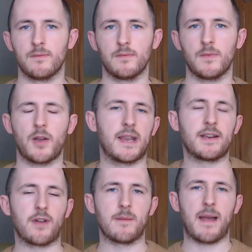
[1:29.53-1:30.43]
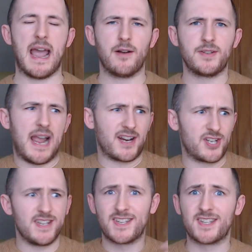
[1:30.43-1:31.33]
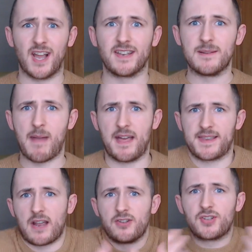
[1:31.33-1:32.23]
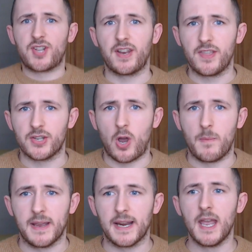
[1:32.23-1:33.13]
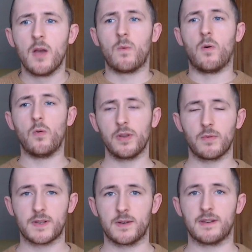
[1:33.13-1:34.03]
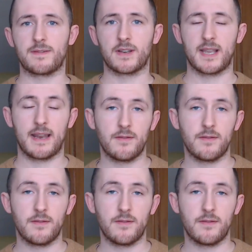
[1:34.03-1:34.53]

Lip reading: Okay, great, but how do you actually study maths? How do you study the topic? Well, all you want to do is first head over